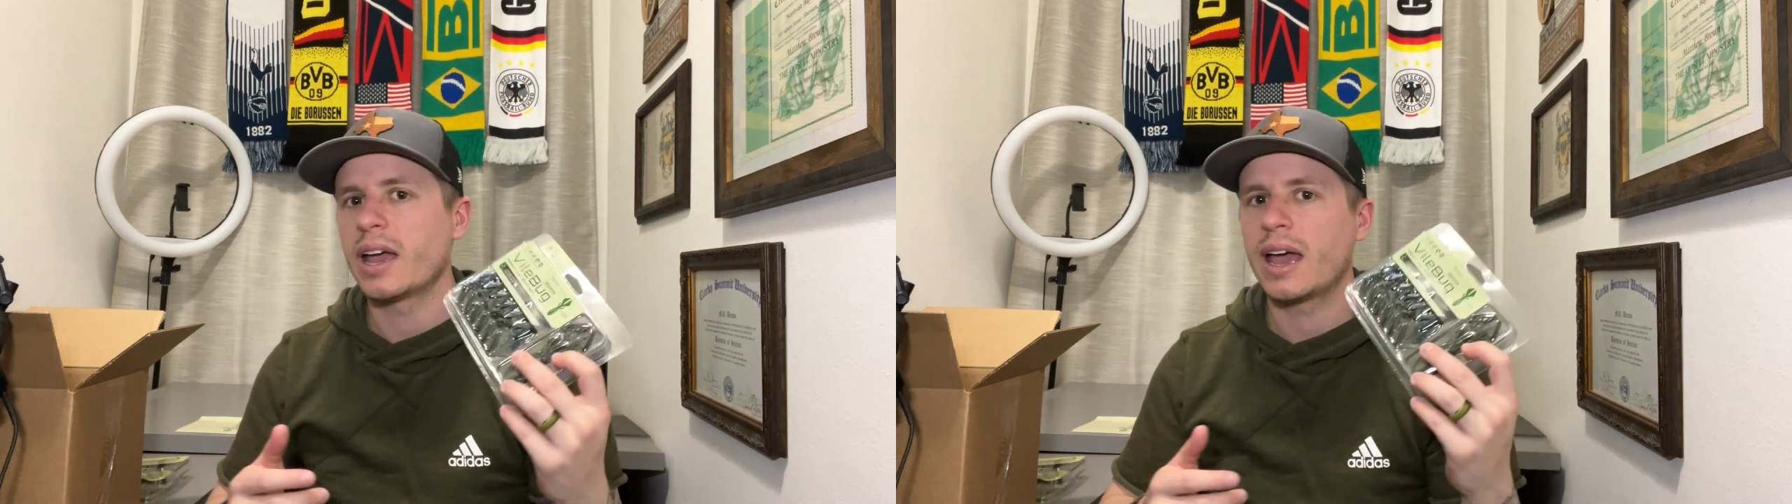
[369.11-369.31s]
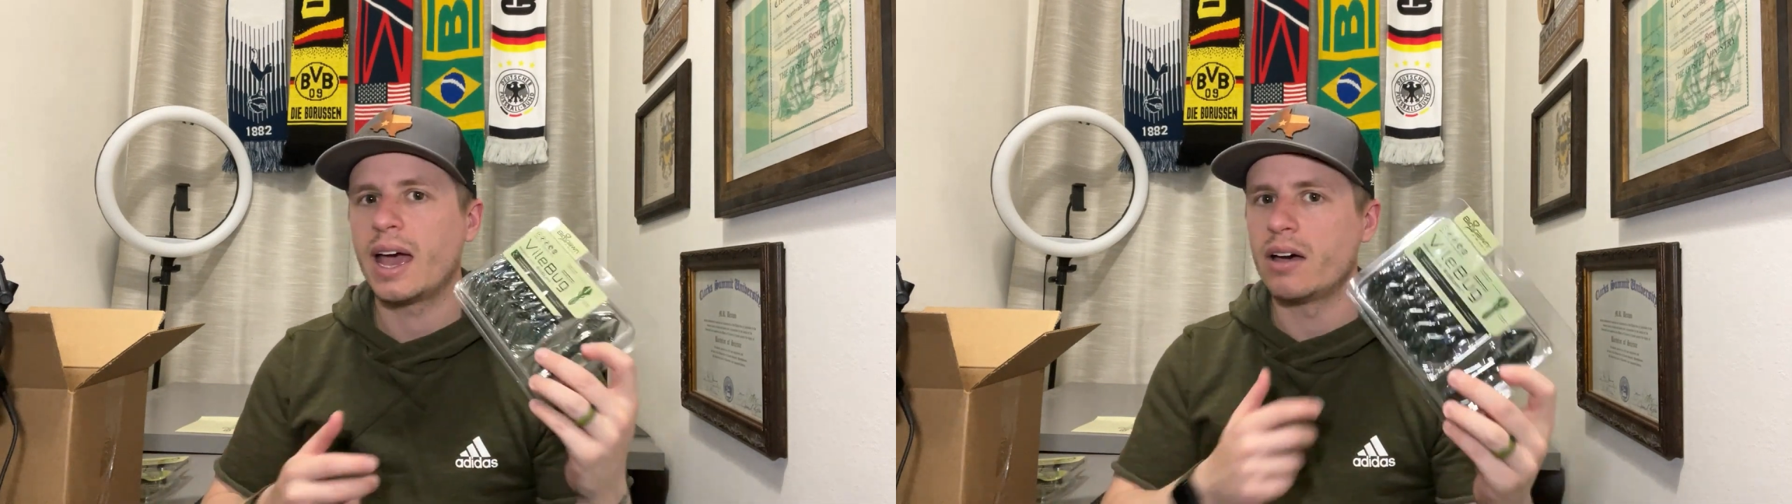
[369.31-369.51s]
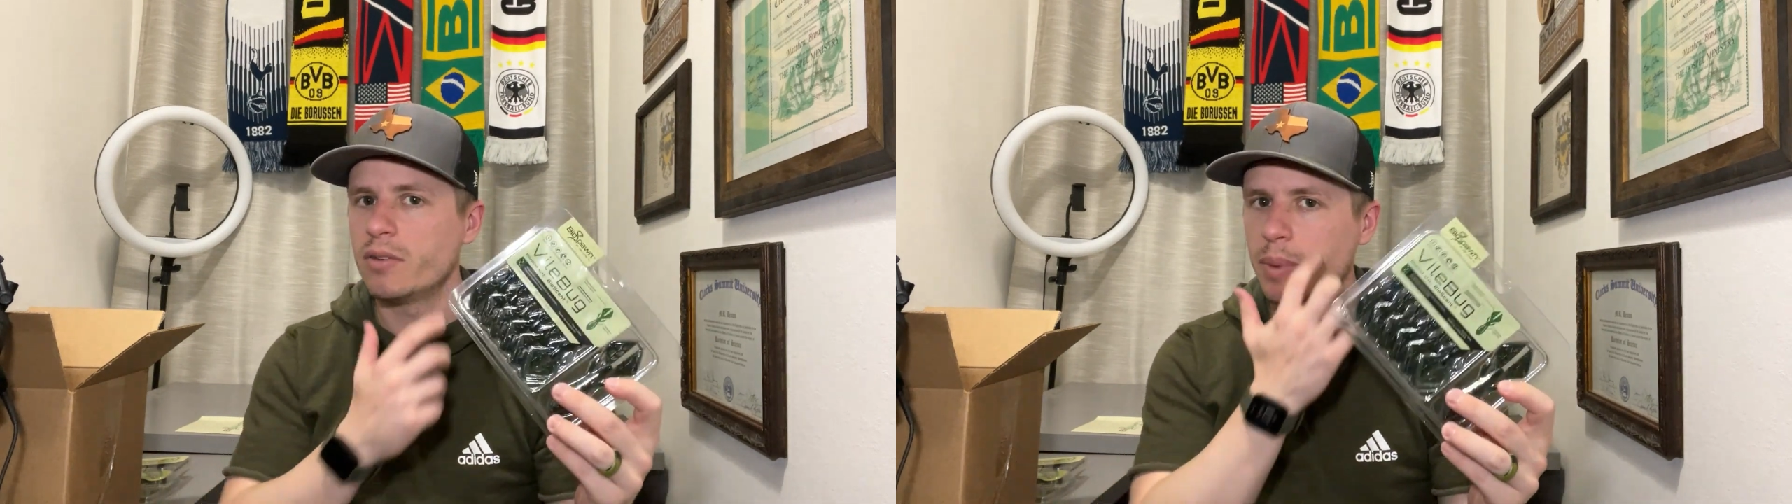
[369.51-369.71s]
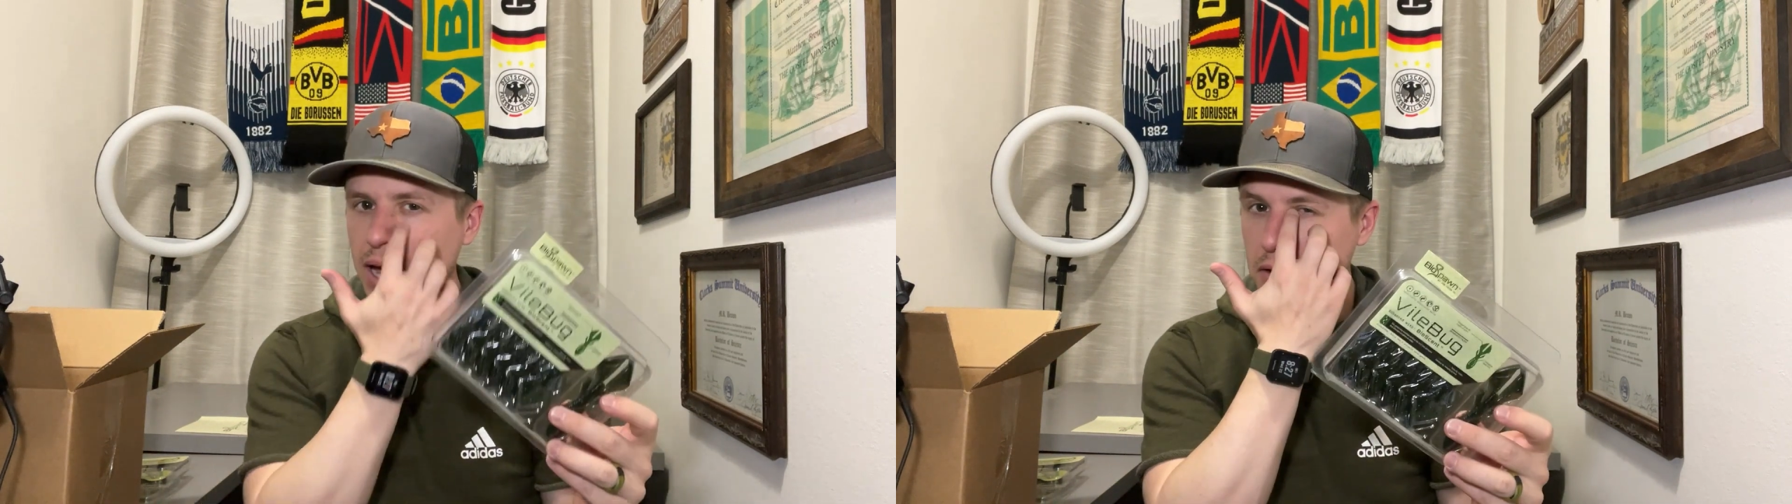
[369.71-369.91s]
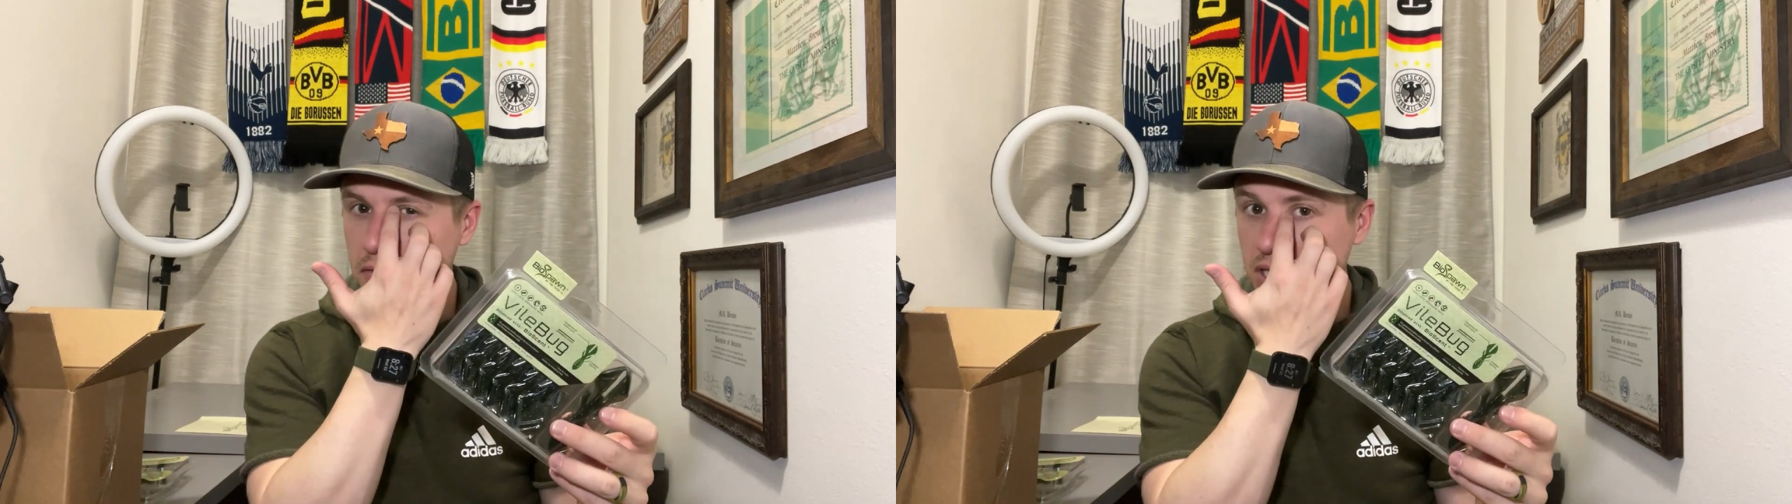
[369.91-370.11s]
have a
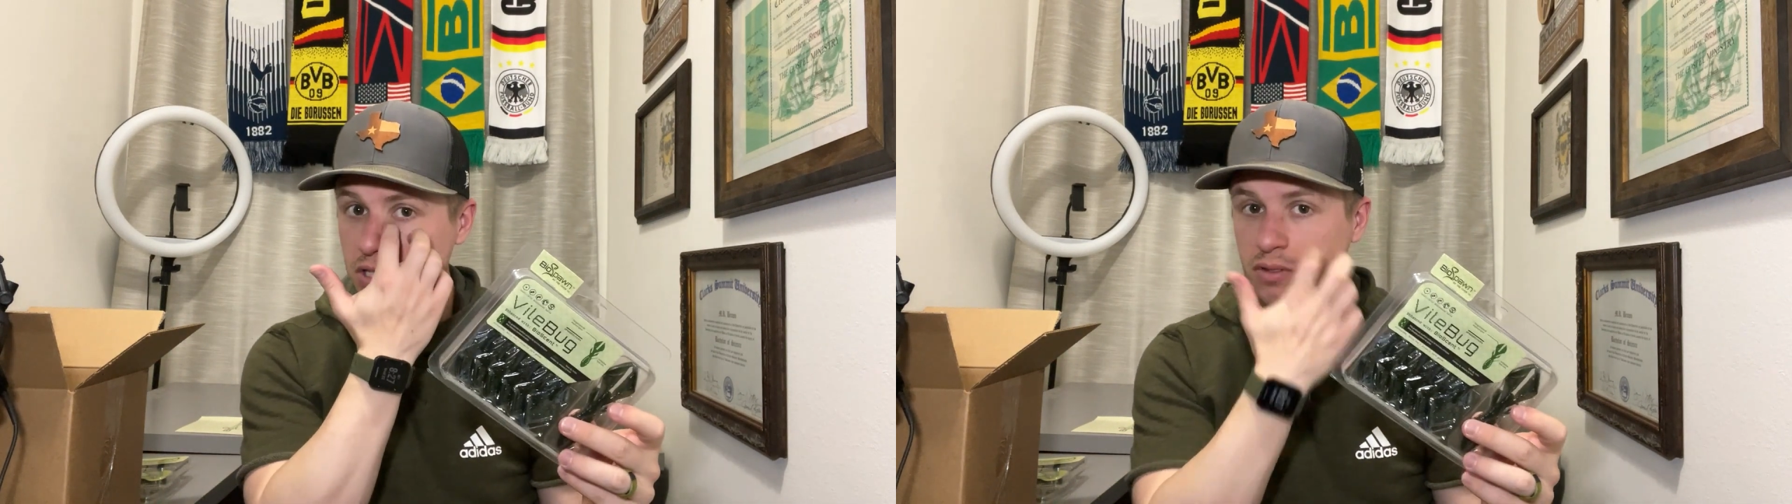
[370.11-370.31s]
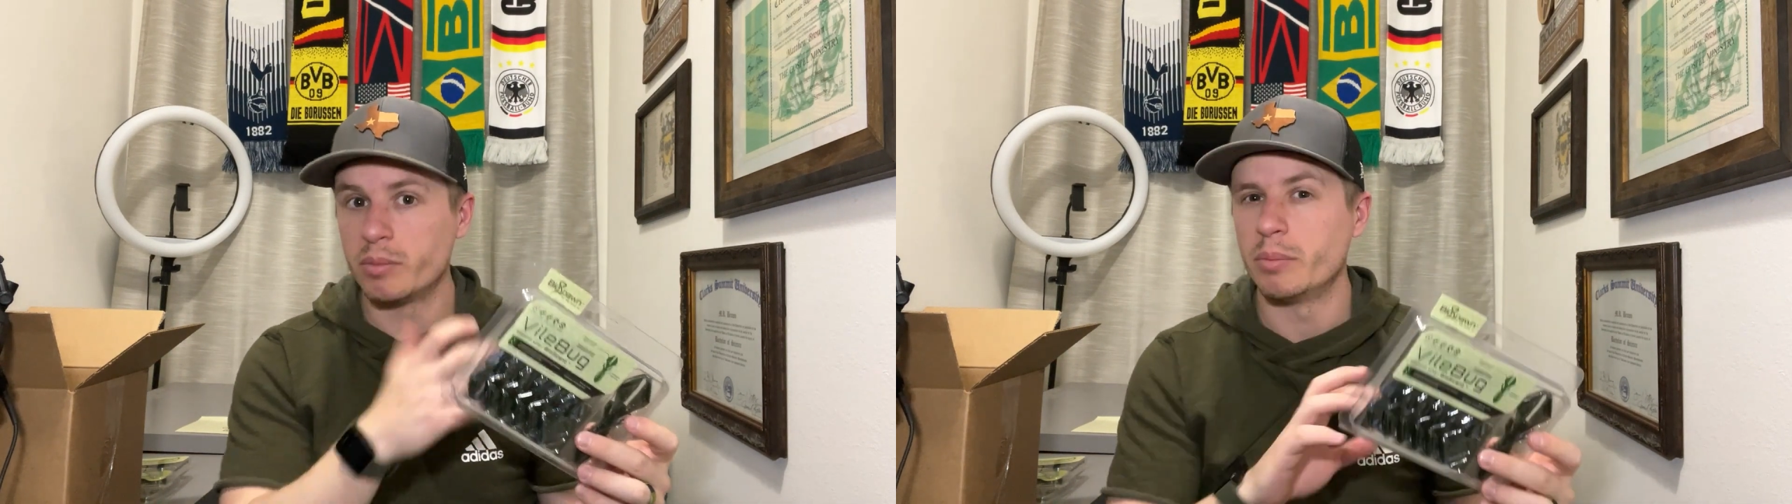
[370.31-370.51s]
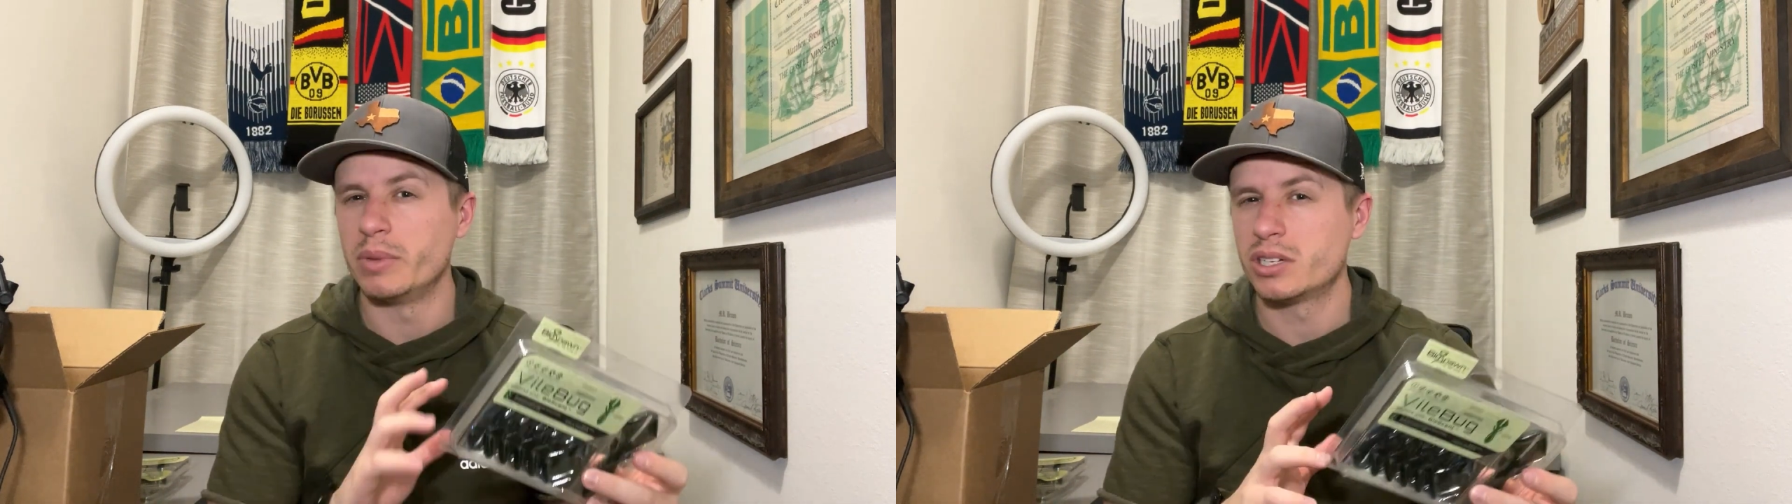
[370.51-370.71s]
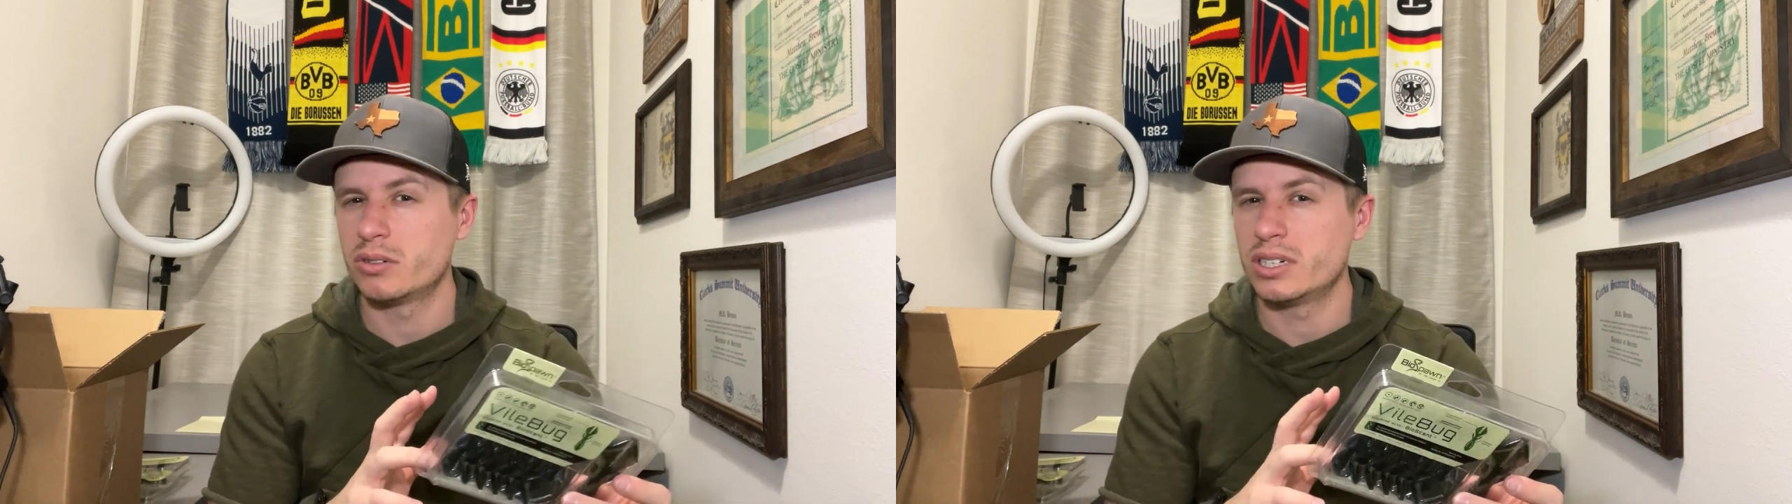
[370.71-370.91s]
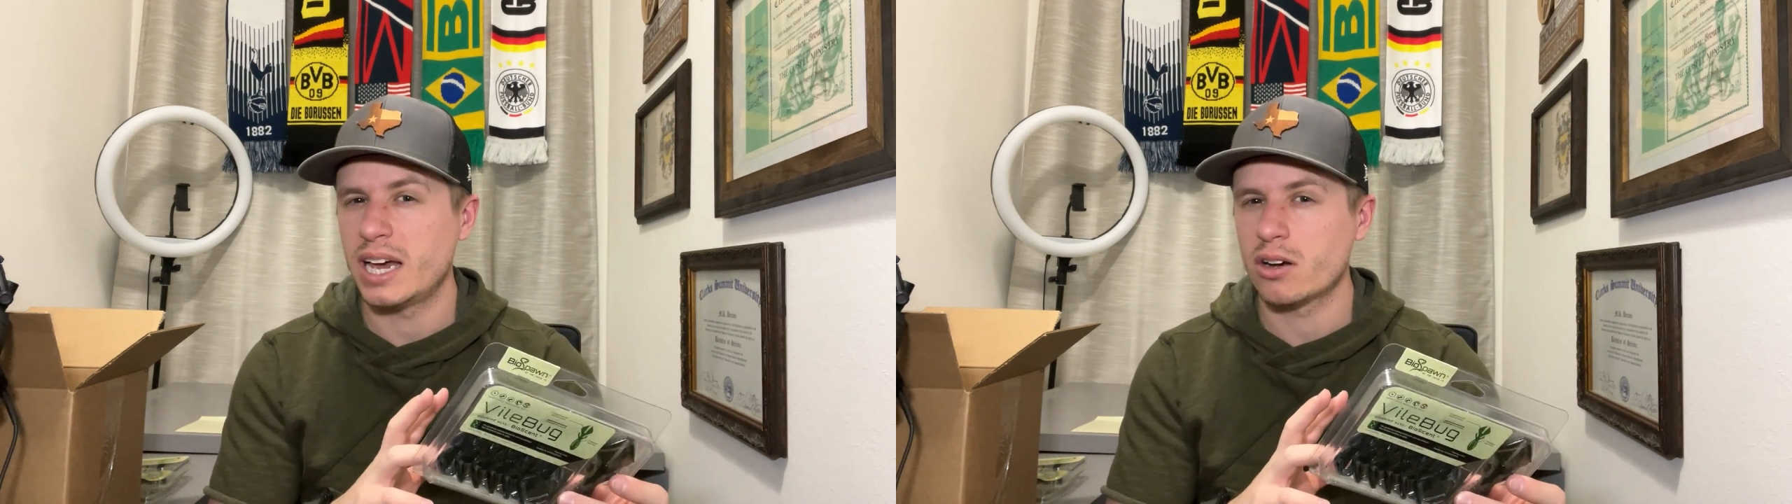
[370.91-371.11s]
pack of these from a
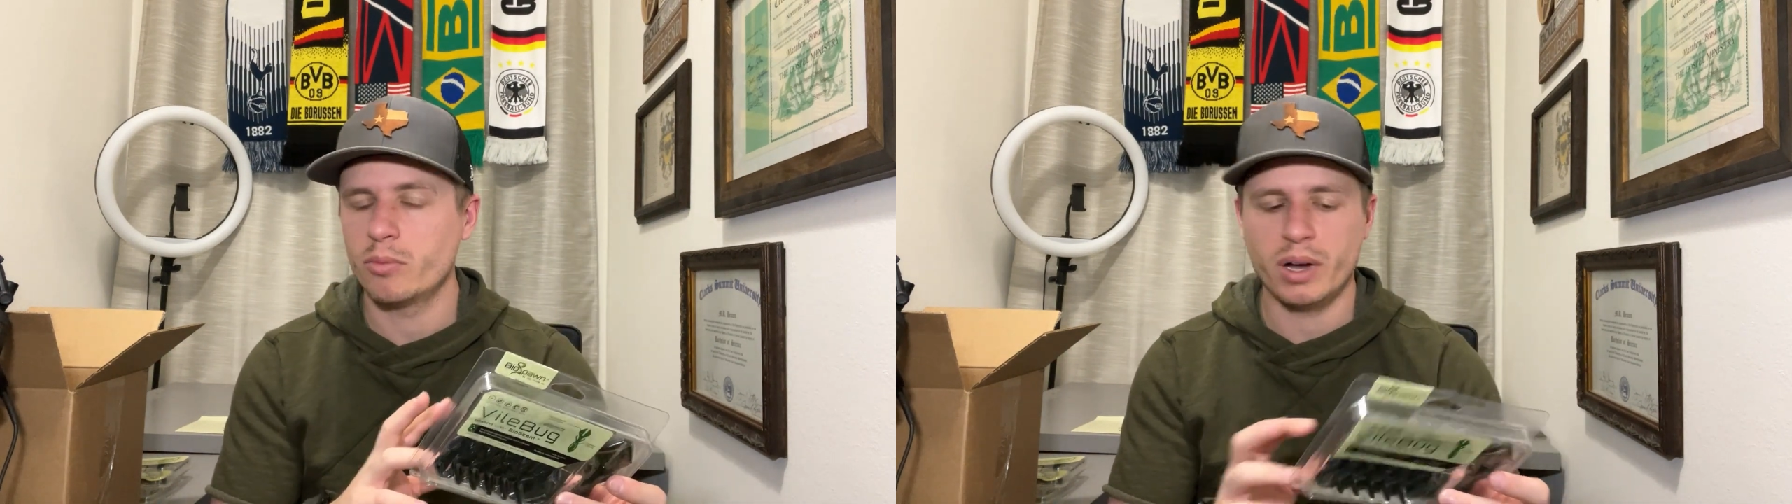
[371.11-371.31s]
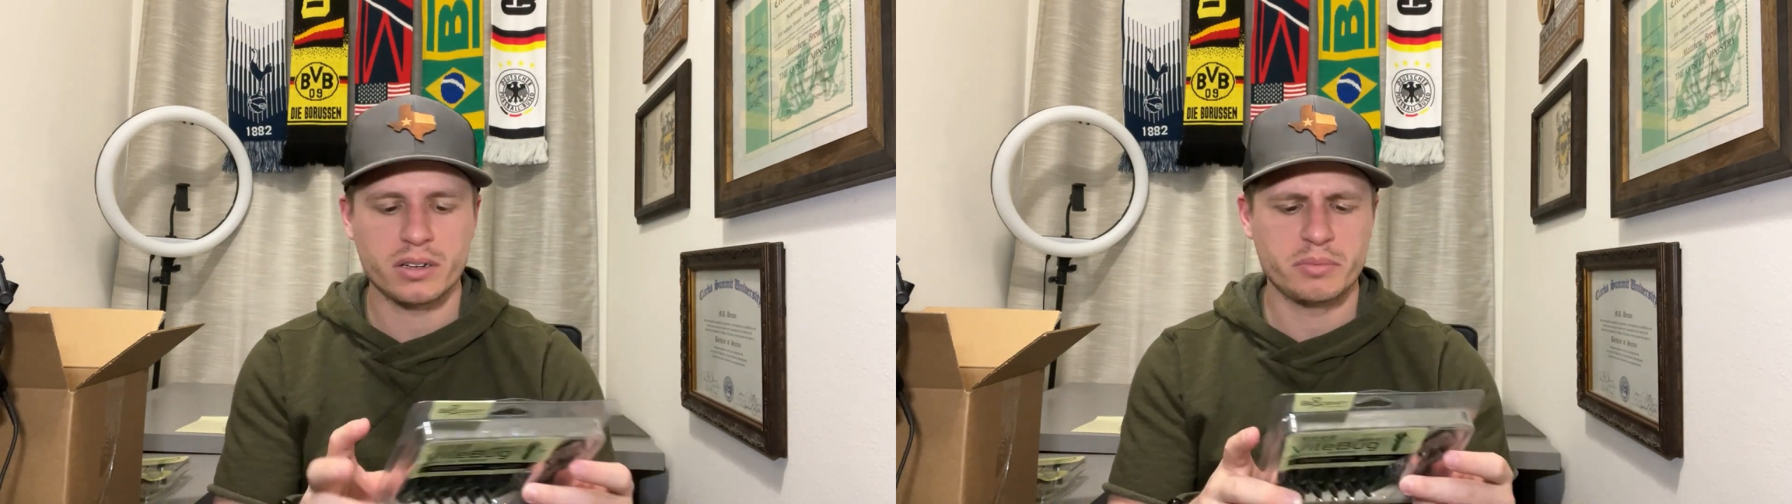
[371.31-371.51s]
mystery tackle box